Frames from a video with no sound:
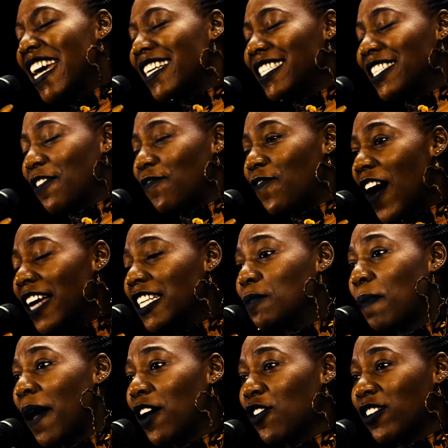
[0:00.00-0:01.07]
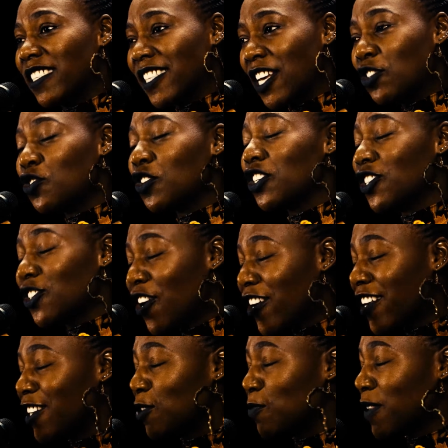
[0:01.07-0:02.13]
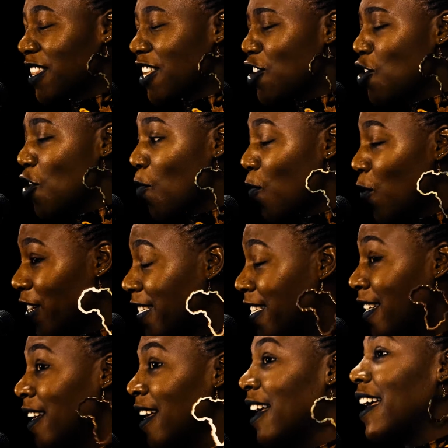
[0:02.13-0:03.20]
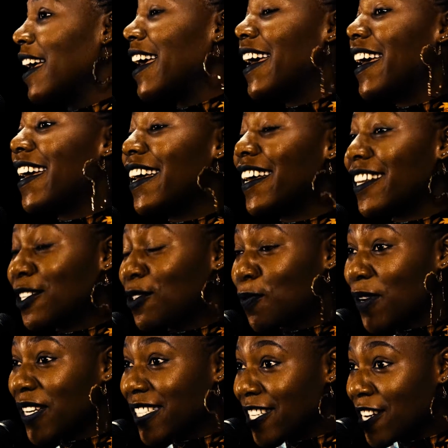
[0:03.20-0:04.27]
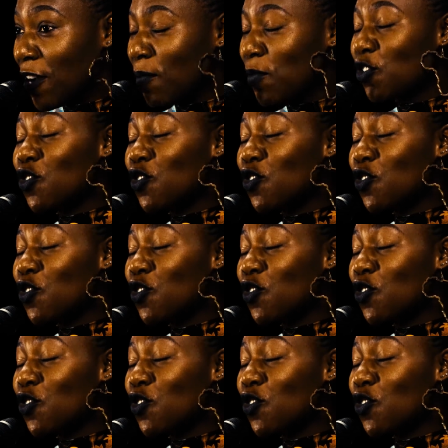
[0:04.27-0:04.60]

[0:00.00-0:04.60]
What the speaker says: is defined by concentric circles within your wood. It is wisdom.